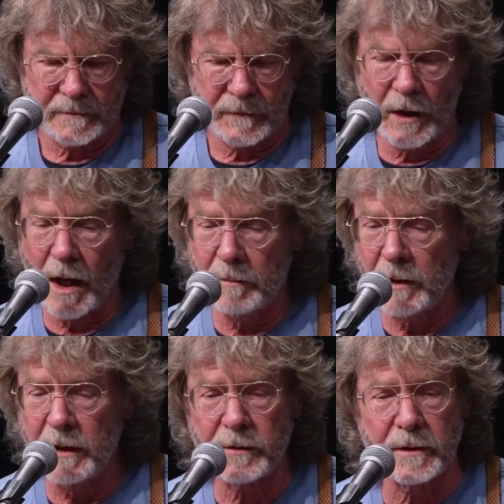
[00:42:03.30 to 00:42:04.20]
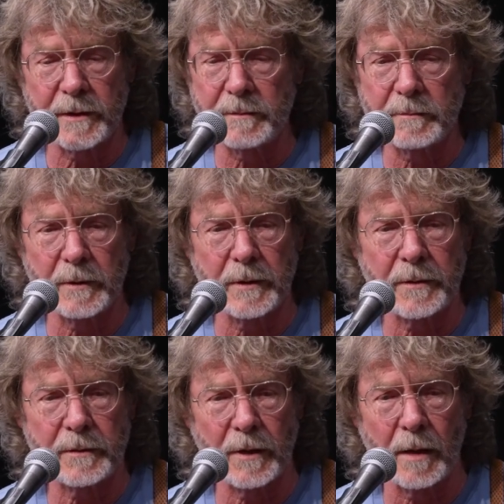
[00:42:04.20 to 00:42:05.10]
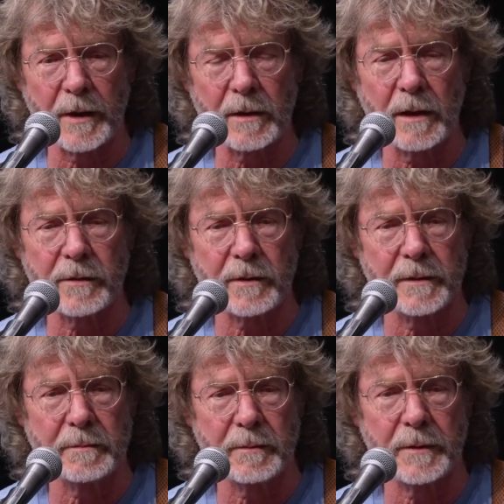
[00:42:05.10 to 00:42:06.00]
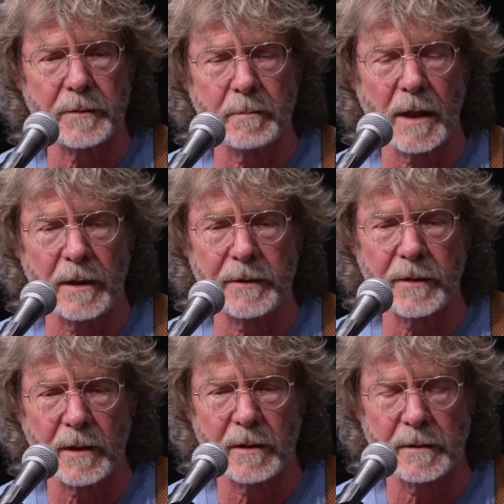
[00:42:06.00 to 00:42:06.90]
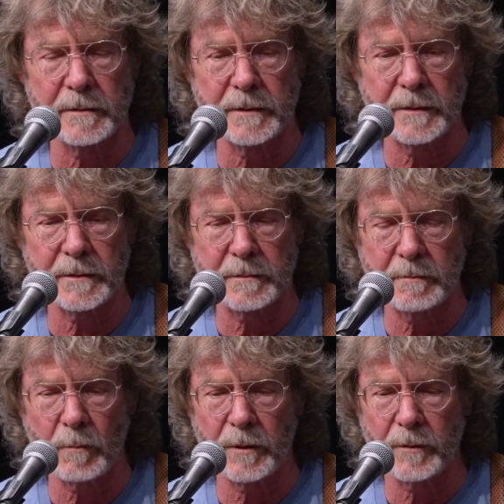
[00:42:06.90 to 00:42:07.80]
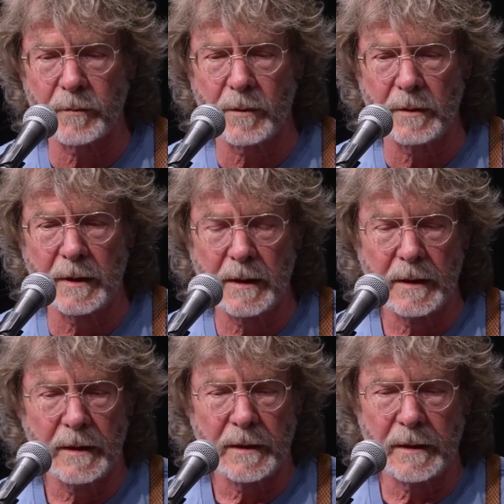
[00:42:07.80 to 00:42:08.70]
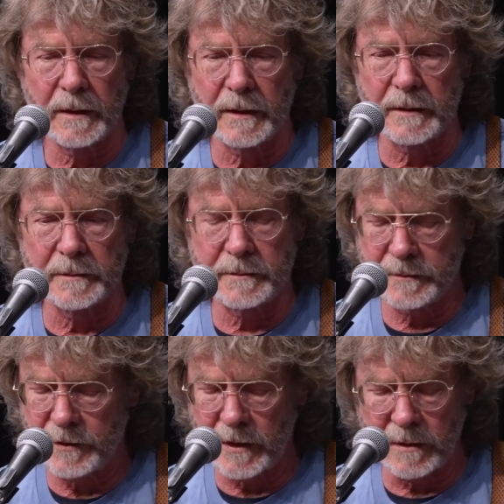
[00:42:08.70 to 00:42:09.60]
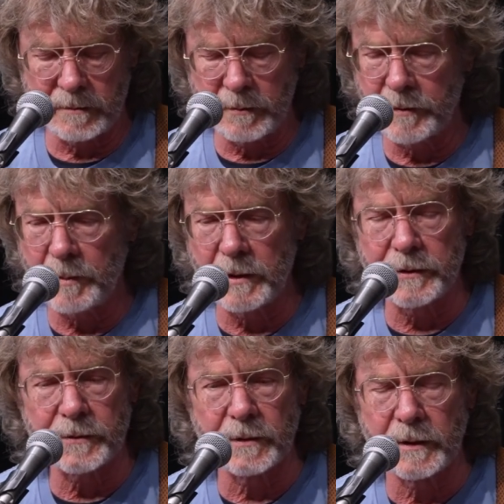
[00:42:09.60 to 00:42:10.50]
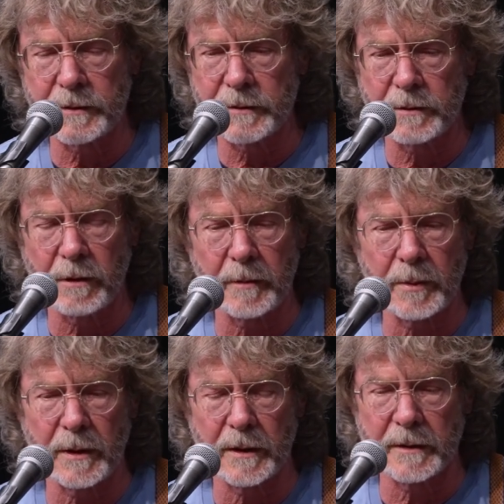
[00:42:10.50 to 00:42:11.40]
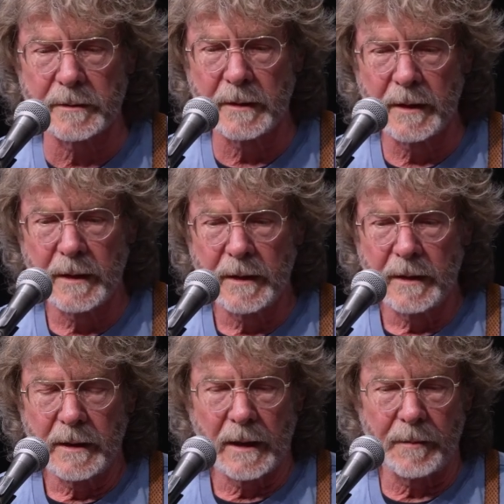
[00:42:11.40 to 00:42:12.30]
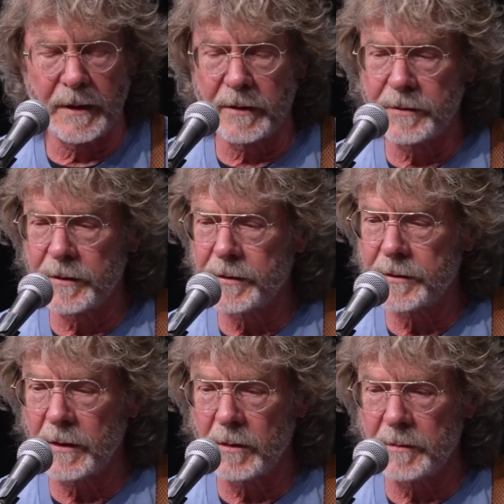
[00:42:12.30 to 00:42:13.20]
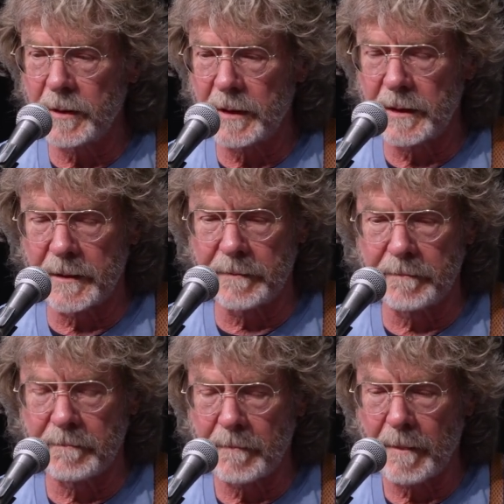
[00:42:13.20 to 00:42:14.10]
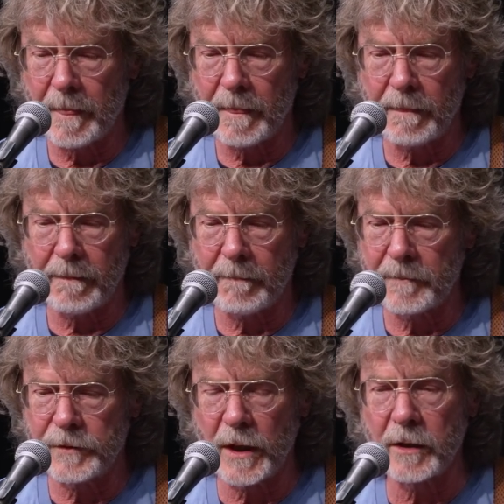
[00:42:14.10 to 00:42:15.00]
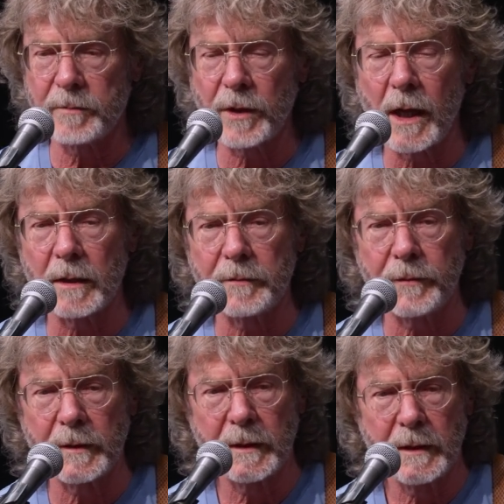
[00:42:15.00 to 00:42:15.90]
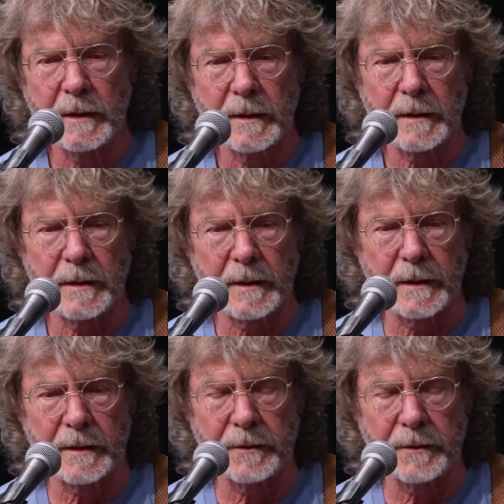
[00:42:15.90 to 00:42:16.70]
Dominic Leslie with Molly Tuttle is wonderful. Jared with Billy Strings is a great player. I mean, there was just so, Jacob Jolliffe. Wow.